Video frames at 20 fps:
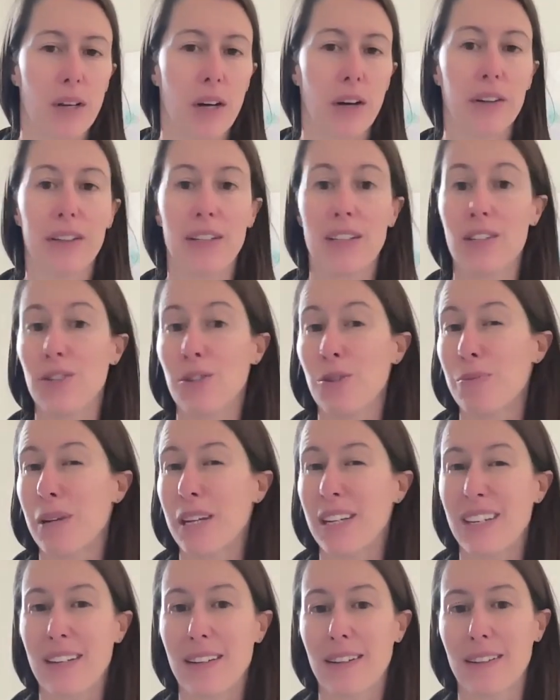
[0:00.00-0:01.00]
Unless you're
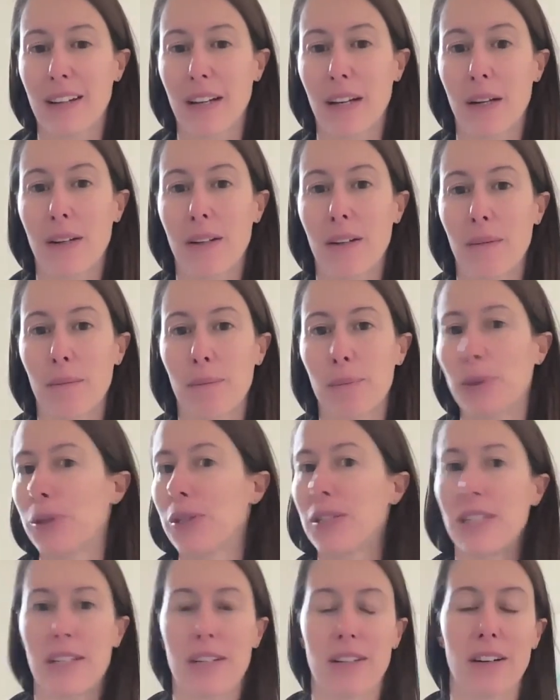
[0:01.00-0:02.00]
making like
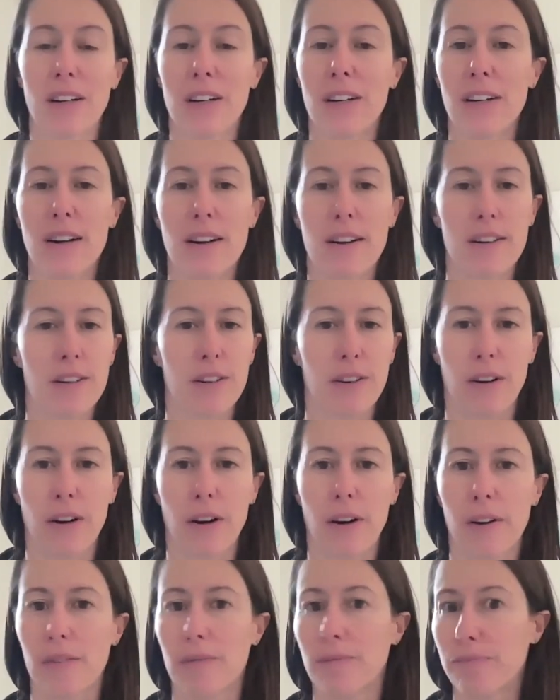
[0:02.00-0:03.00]
birthday card
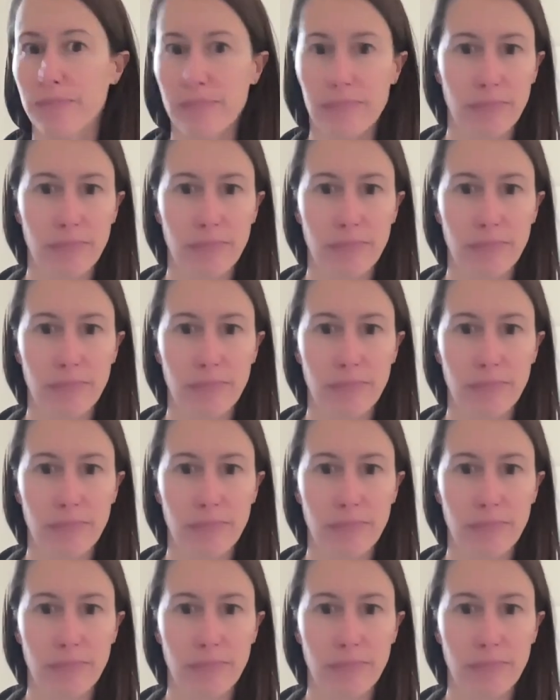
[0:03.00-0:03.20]
or